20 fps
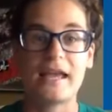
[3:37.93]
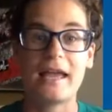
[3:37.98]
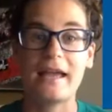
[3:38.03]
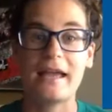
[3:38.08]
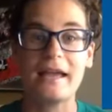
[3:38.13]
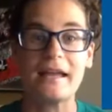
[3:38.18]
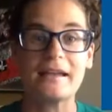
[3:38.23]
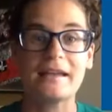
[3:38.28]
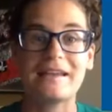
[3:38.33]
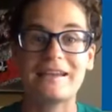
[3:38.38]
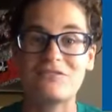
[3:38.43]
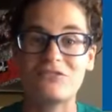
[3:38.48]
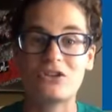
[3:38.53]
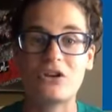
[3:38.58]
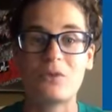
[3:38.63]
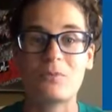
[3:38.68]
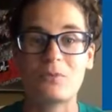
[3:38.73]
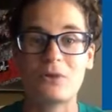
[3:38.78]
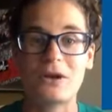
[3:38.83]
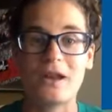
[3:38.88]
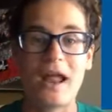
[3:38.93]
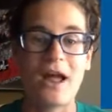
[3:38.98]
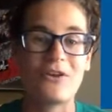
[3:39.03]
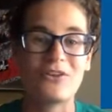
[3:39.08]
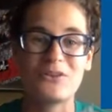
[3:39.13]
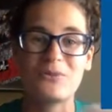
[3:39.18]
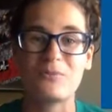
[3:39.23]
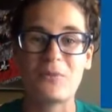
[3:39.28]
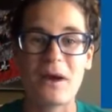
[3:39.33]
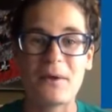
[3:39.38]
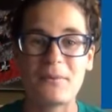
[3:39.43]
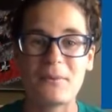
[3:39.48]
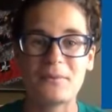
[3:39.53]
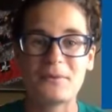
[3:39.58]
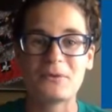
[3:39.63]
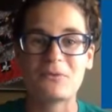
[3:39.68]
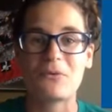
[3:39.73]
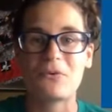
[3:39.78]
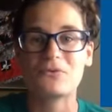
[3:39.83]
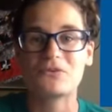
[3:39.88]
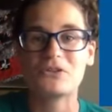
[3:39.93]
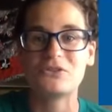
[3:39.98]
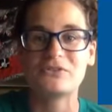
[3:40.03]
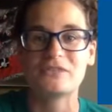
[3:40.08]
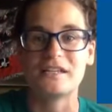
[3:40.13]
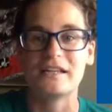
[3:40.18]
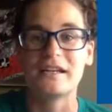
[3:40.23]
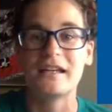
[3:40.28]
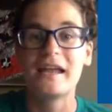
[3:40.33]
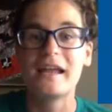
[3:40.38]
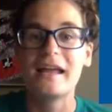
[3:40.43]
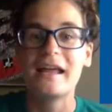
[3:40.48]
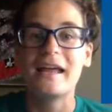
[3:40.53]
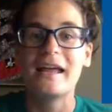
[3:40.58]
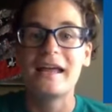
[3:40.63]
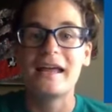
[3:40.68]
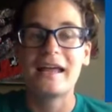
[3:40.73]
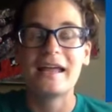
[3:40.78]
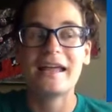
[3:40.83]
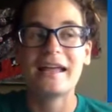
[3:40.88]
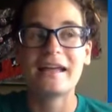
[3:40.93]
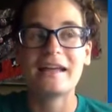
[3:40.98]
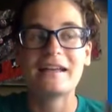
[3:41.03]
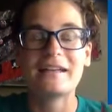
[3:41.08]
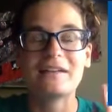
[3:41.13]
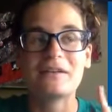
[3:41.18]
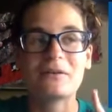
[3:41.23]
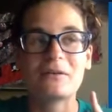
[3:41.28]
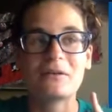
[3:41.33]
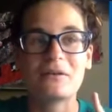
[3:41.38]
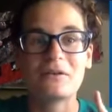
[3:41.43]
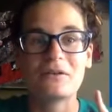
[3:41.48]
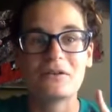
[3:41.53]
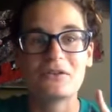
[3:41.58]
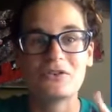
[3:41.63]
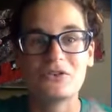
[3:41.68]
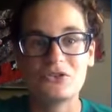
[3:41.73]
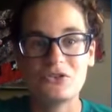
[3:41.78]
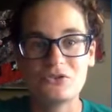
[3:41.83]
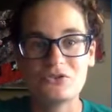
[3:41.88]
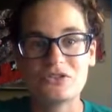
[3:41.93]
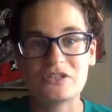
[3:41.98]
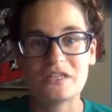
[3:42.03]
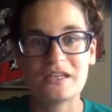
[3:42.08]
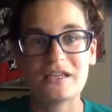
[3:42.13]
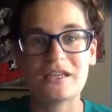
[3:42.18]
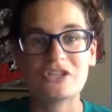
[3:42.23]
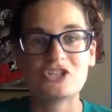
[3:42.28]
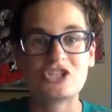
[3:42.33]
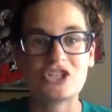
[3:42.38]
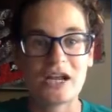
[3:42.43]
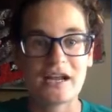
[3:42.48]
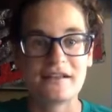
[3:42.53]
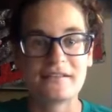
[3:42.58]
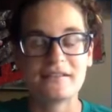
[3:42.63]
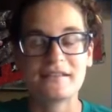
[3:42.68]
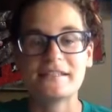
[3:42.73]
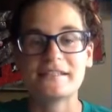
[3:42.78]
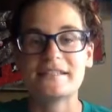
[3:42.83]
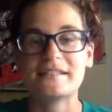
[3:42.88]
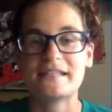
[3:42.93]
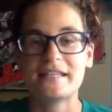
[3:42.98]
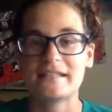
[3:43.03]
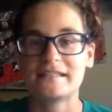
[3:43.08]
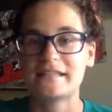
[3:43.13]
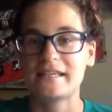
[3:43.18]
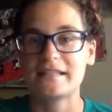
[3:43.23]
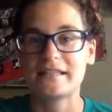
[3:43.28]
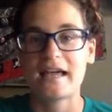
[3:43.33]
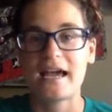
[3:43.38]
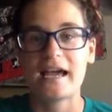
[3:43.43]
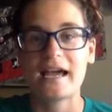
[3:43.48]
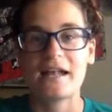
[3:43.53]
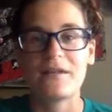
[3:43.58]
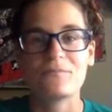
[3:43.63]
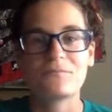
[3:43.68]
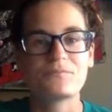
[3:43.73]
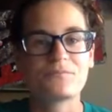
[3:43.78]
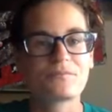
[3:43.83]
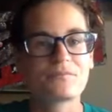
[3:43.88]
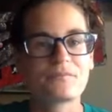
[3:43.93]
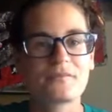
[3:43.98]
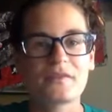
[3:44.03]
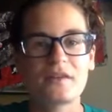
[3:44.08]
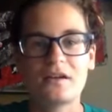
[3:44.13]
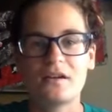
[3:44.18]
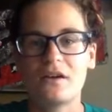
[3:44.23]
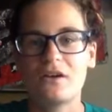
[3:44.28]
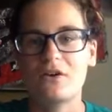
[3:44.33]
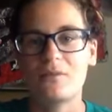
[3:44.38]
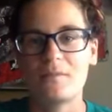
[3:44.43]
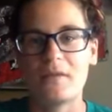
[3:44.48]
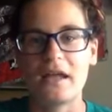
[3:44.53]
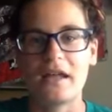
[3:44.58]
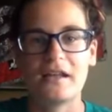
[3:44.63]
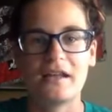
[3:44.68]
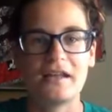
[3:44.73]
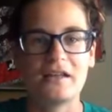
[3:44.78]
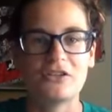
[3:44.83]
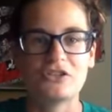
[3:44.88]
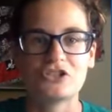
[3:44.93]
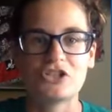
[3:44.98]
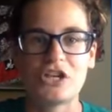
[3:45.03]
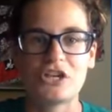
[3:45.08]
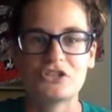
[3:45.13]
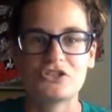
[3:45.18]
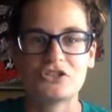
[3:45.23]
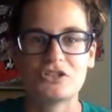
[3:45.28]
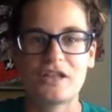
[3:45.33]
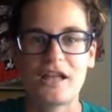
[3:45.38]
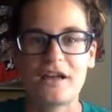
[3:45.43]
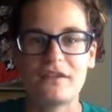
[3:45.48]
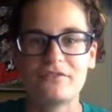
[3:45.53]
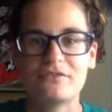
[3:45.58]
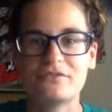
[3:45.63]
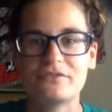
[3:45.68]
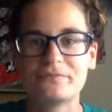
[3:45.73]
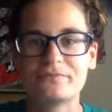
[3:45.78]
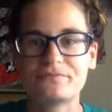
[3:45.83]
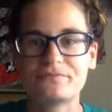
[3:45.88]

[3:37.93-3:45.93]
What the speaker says: And if you don't print it out, you probably won't use it. And using checklists, things like that, oh man, it'll change your life.